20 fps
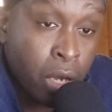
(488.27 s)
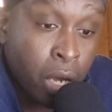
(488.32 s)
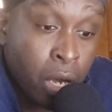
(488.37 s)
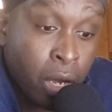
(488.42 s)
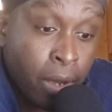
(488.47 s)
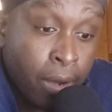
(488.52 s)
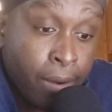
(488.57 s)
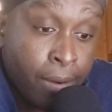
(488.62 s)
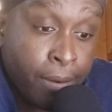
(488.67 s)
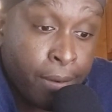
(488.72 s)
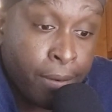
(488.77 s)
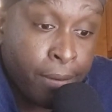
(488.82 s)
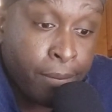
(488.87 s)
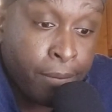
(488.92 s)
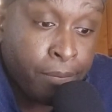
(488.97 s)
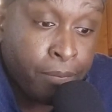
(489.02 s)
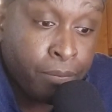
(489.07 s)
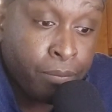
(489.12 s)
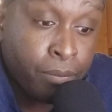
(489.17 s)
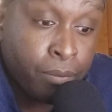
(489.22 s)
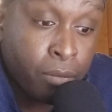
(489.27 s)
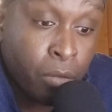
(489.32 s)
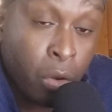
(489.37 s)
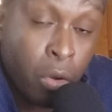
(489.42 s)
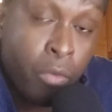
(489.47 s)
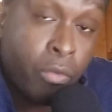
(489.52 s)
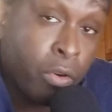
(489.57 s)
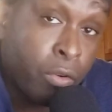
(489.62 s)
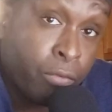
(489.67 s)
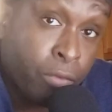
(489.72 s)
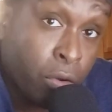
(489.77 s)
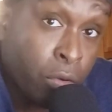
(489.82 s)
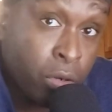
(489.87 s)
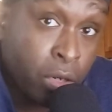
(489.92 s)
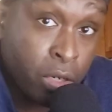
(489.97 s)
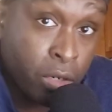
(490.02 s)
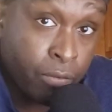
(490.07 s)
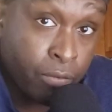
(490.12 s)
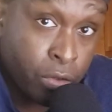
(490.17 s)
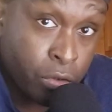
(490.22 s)
um over the phone
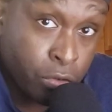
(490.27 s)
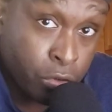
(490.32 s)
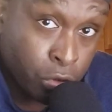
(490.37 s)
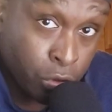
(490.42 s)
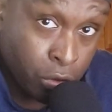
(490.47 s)
interviews